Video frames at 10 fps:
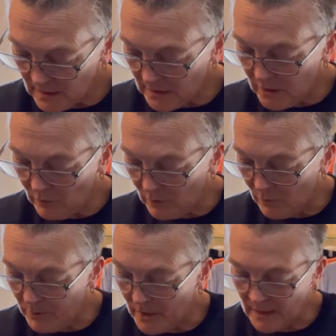Cute little
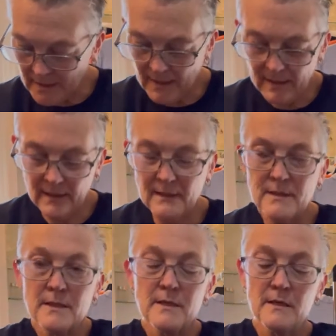pocket. I, I
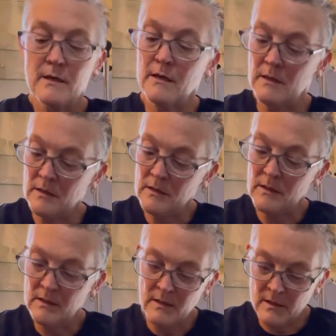just
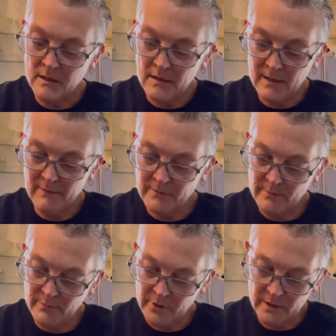have to
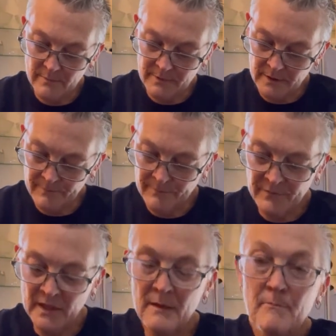put it up here.
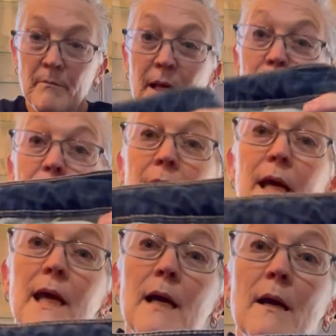
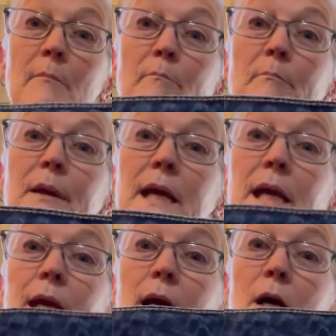BP,
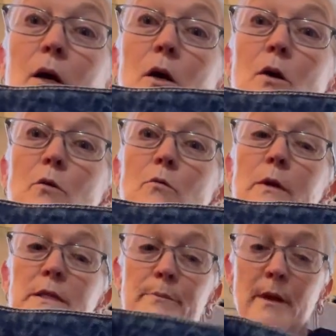be
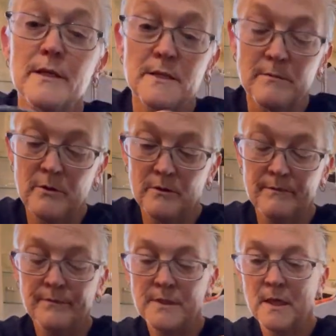responsible.
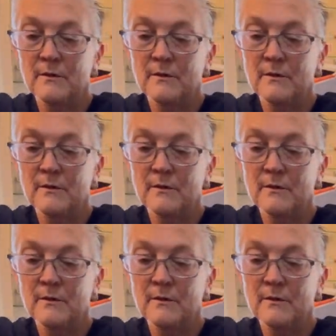So